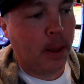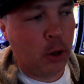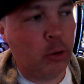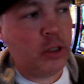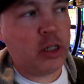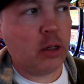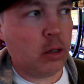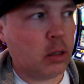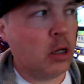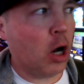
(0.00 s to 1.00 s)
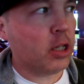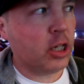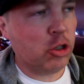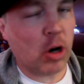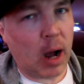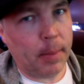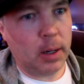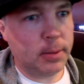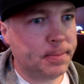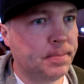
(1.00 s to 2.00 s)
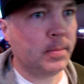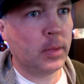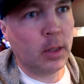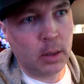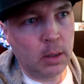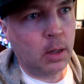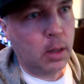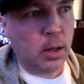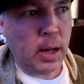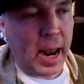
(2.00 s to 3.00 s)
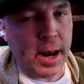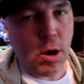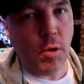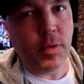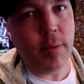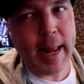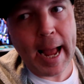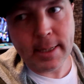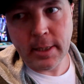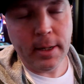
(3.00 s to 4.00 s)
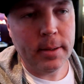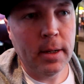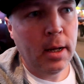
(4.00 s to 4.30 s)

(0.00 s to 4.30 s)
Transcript: who's causing drama and overreacting.